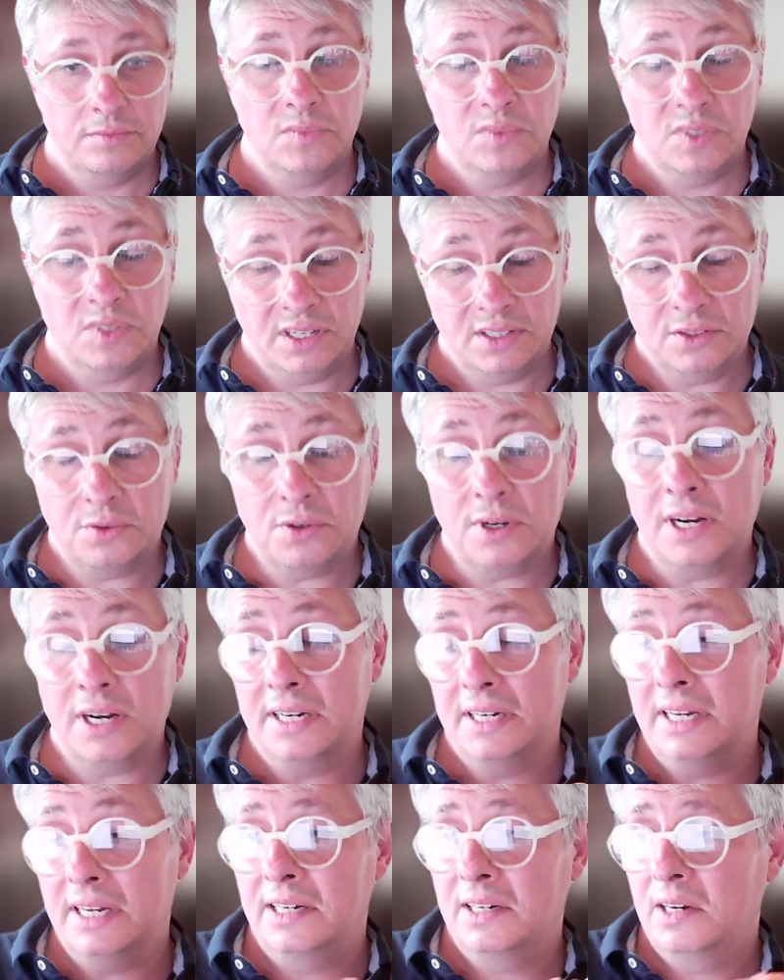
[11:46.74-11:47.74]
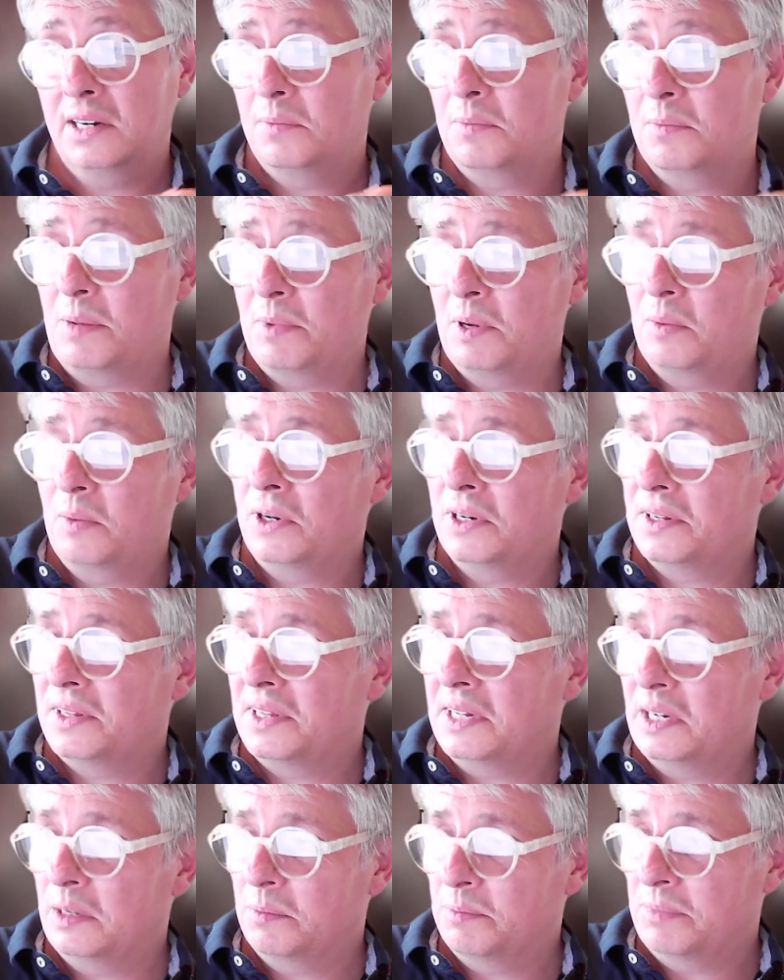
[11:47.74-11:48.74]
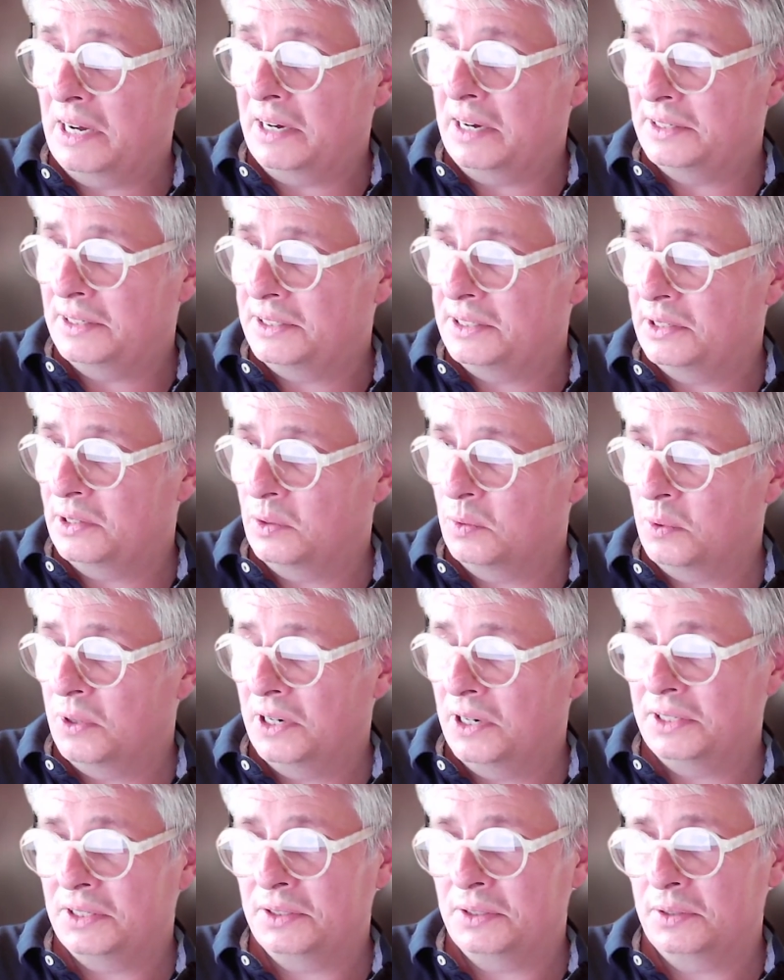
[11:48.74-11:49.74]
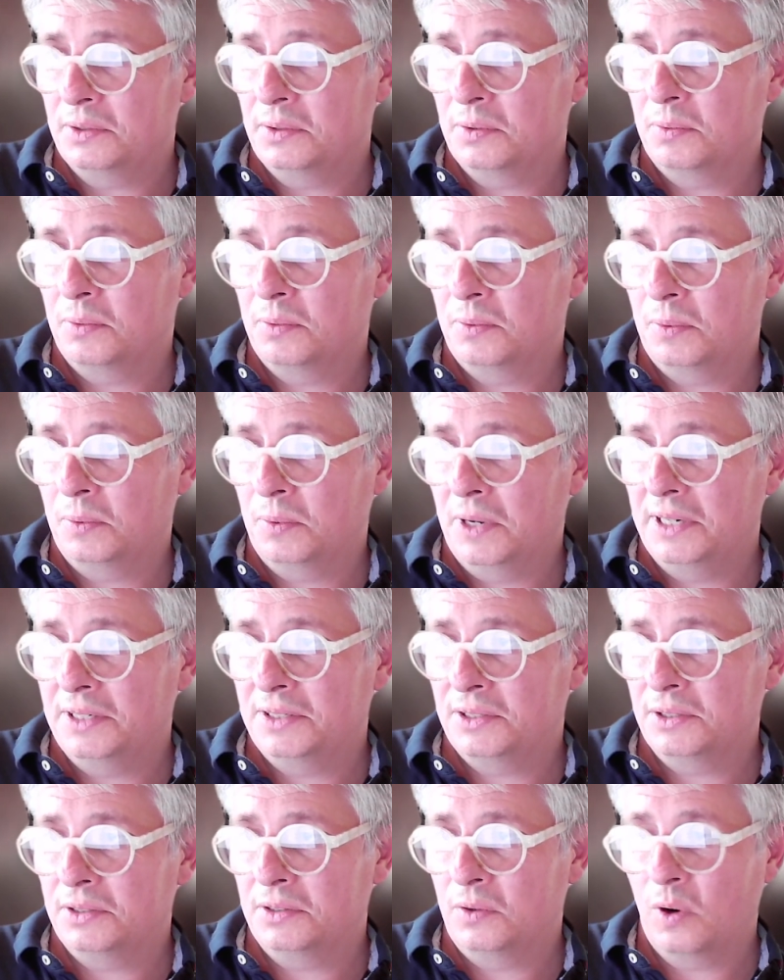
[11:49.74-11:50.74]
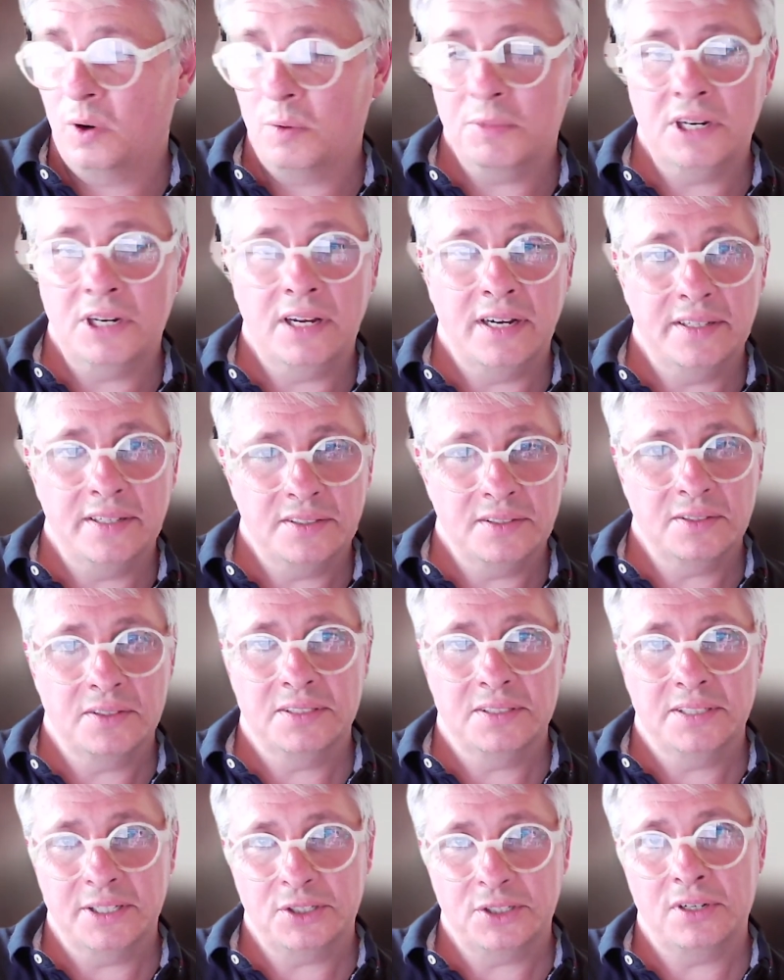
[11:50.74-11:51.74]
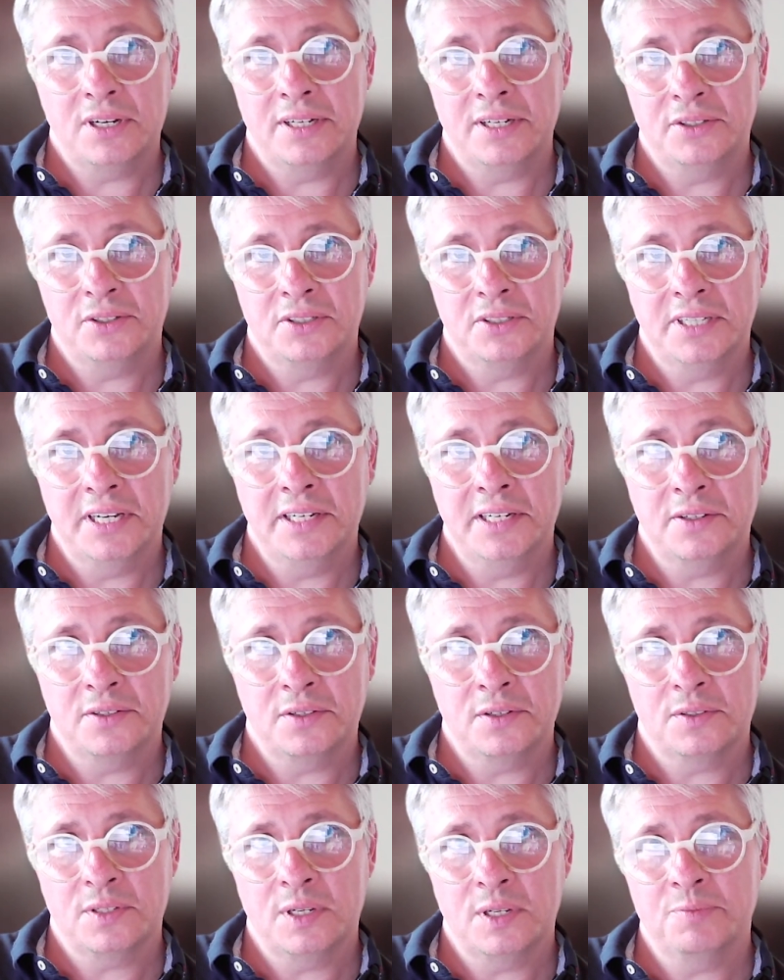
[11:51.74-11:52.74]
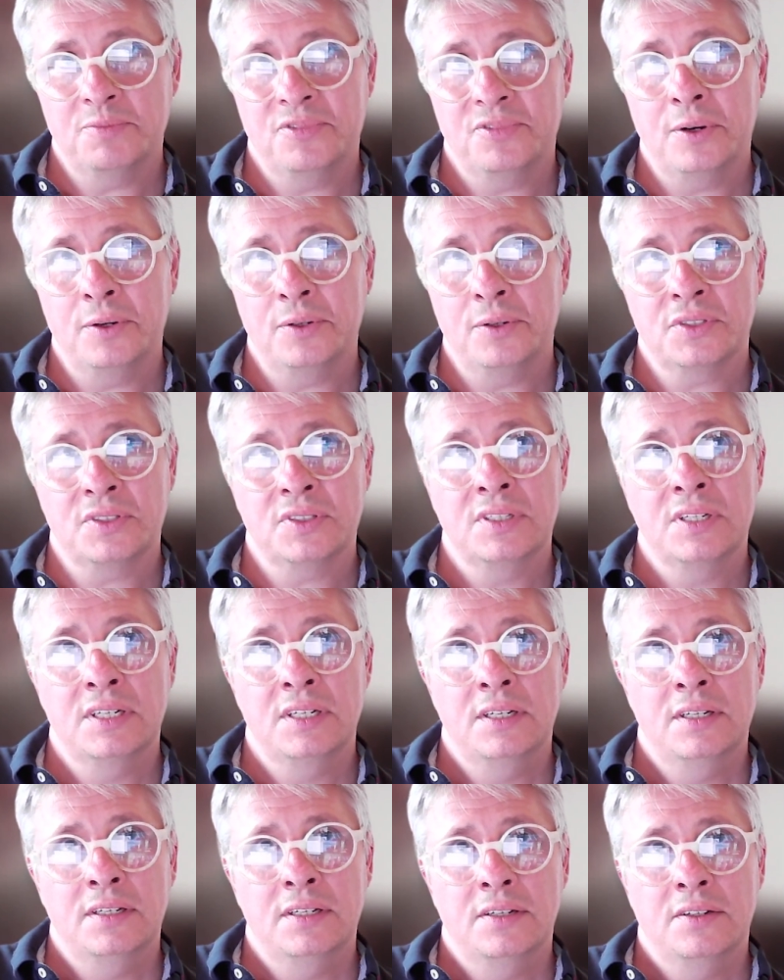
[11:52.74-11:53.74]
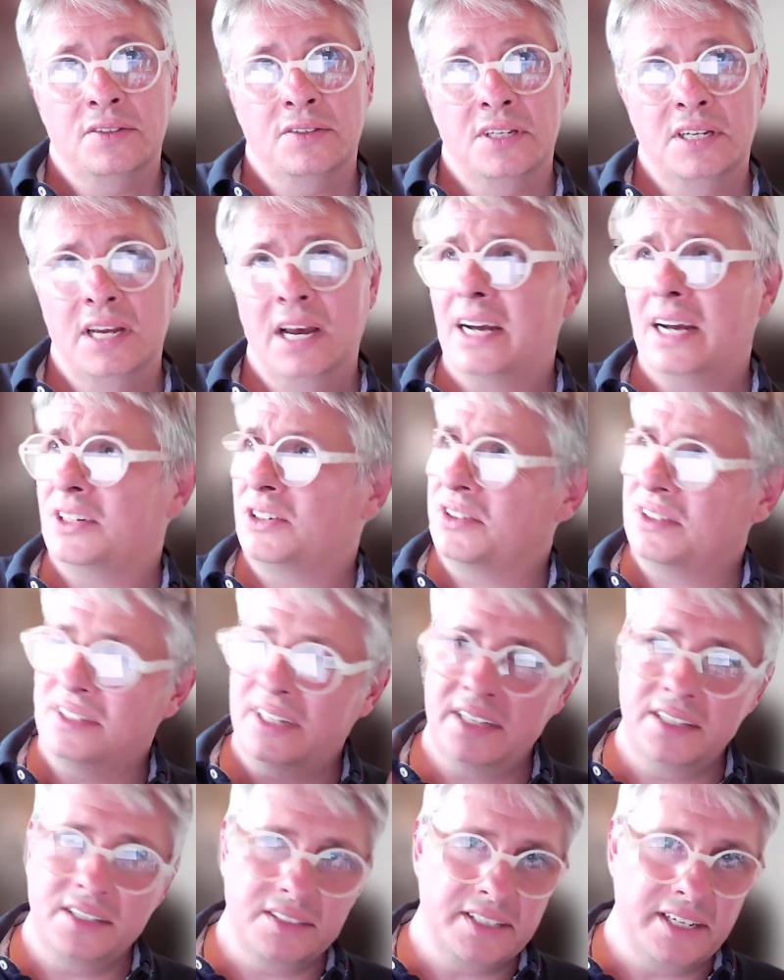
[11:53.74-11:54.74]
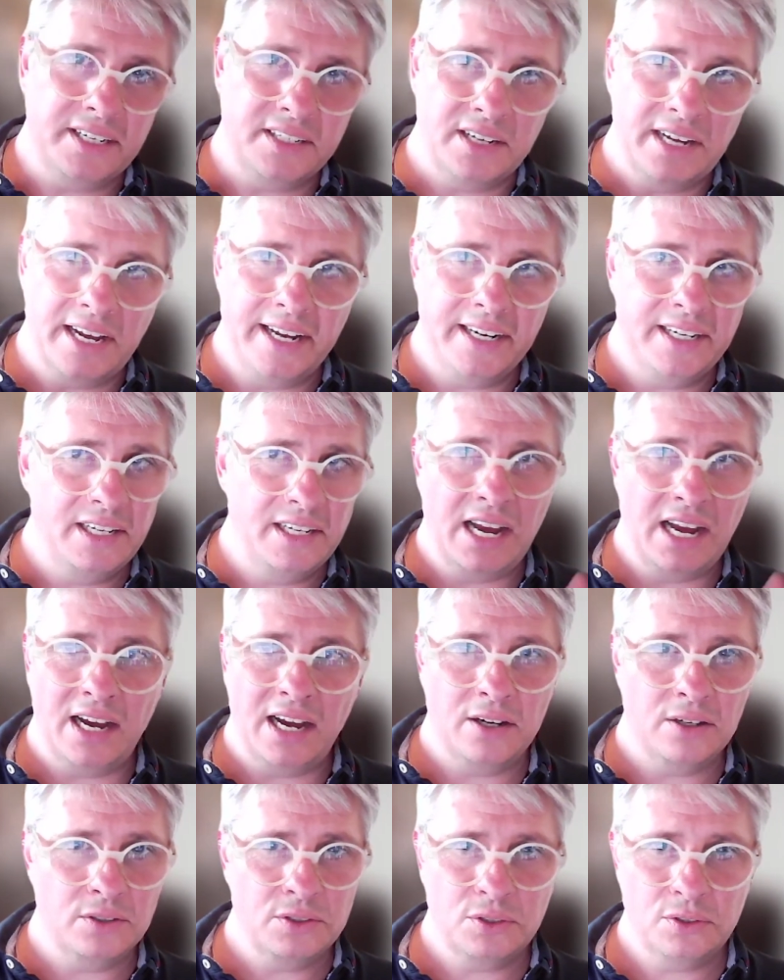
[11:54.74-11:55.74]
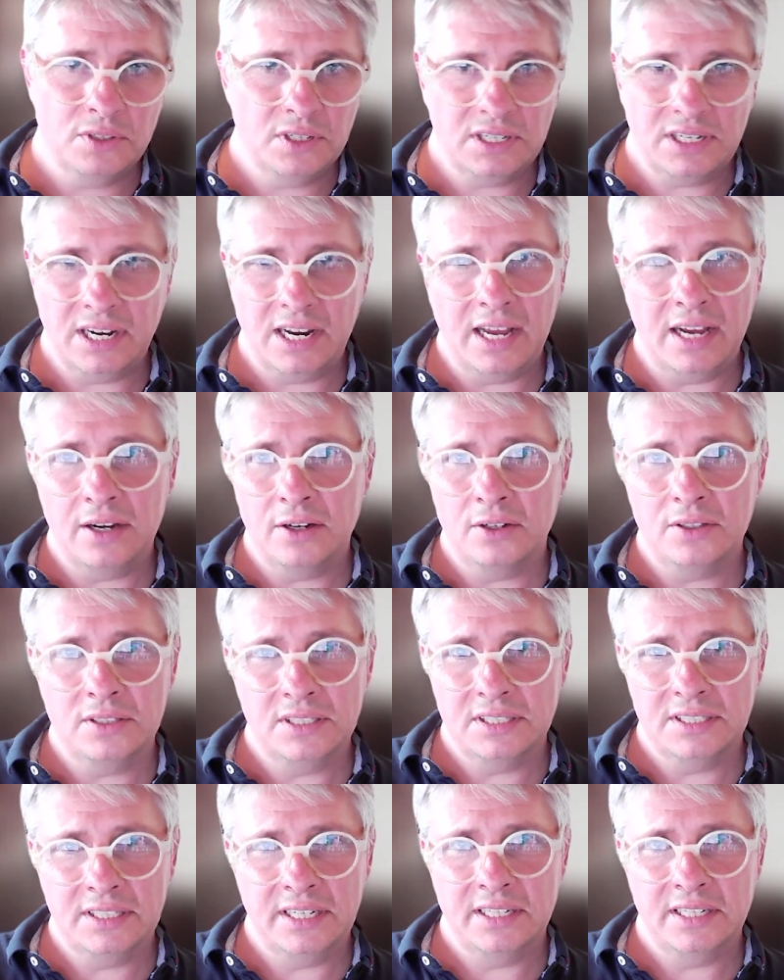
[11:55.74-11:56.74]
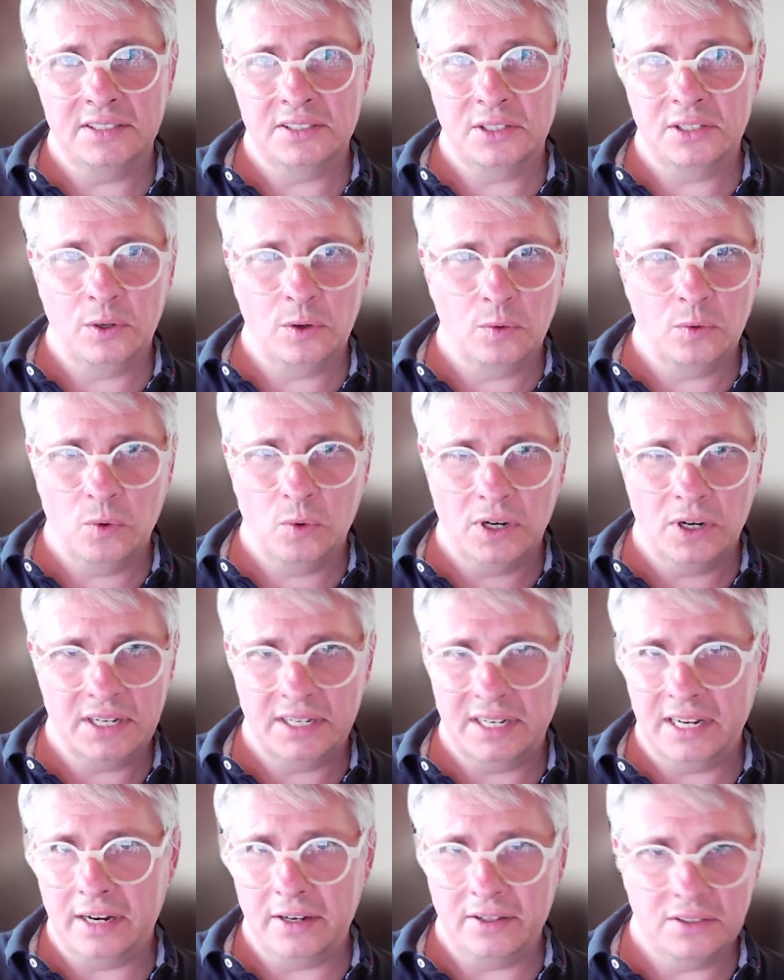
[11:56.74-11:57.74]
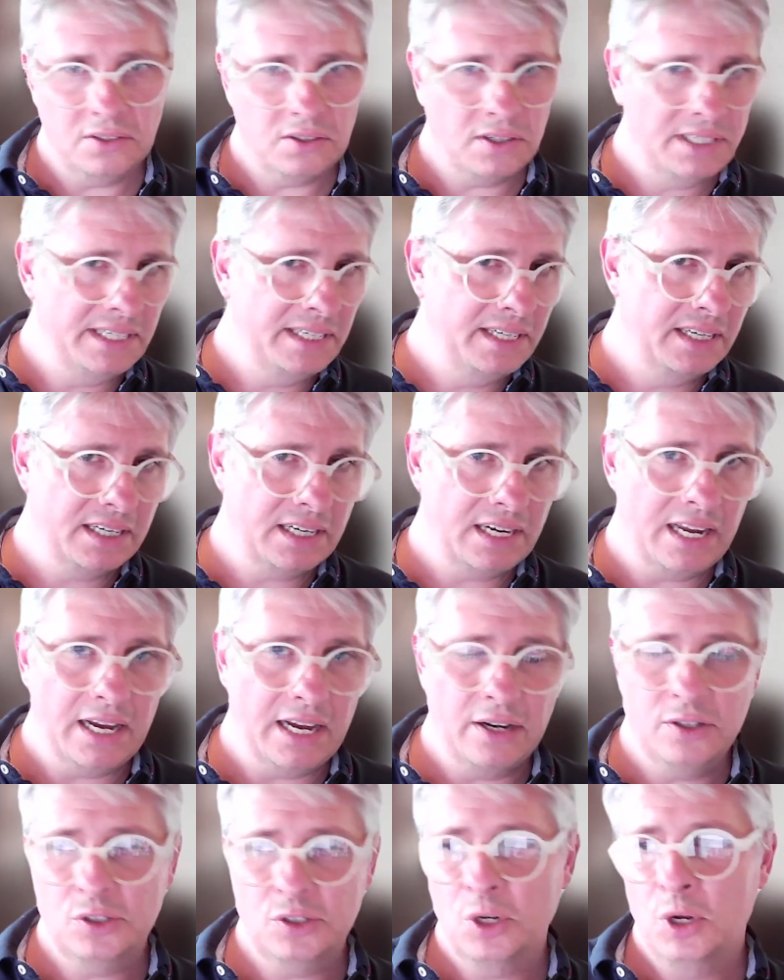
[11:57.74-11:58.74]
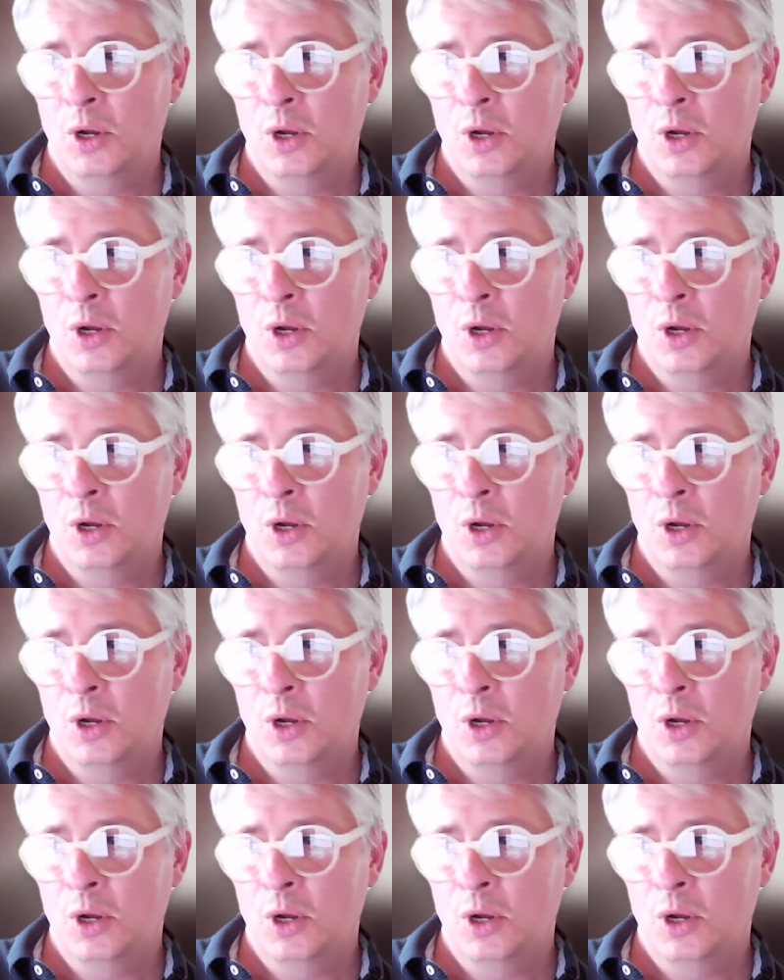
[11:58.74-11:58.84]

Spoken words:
That's right. And maybe one thing about where to normalize and contextualize your data. So some folks say, just send the data anyhow to the cloud and then, work it out in the cloud.